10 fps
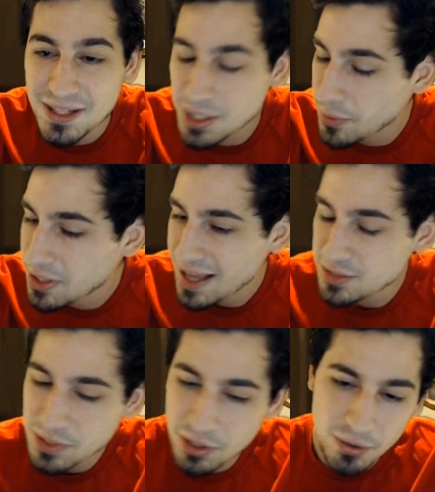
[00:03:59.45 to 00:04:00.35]
So
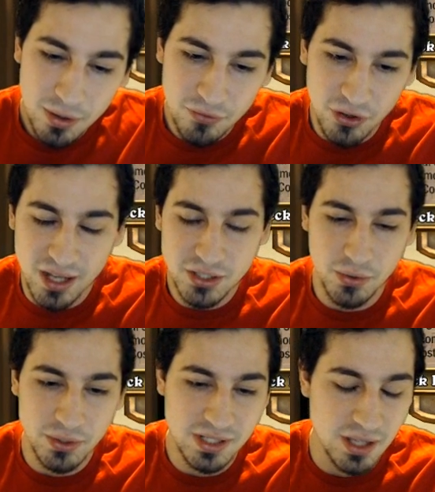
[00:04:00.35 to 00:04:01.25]
as we know, Forgotten
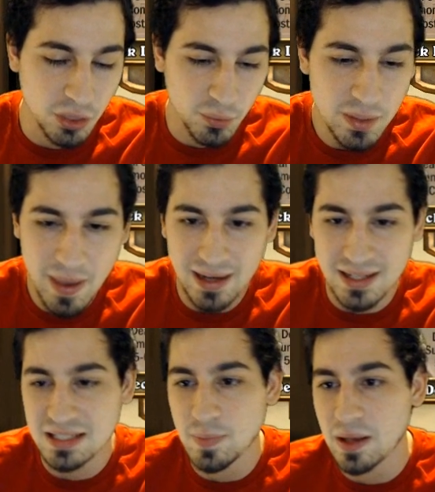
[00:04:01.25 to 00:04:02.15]
Torch is a 3 mana
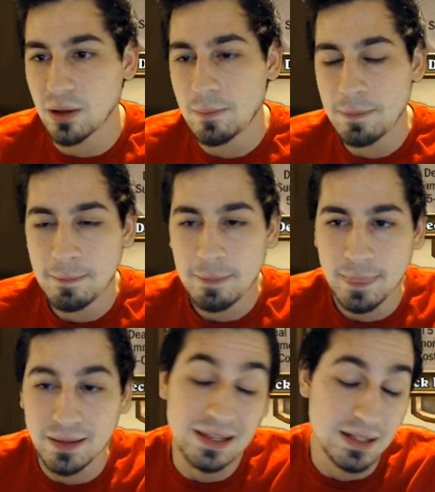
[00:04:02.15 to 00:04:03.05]
spell
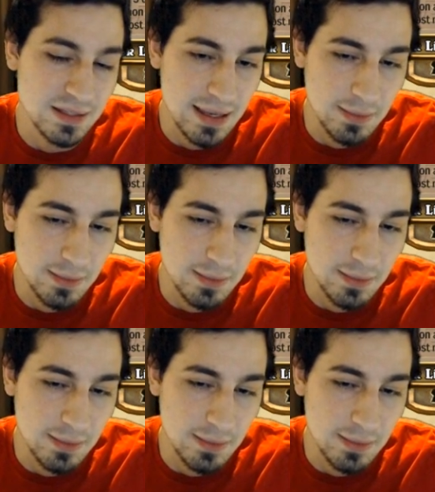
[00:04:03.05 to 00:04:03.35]
that does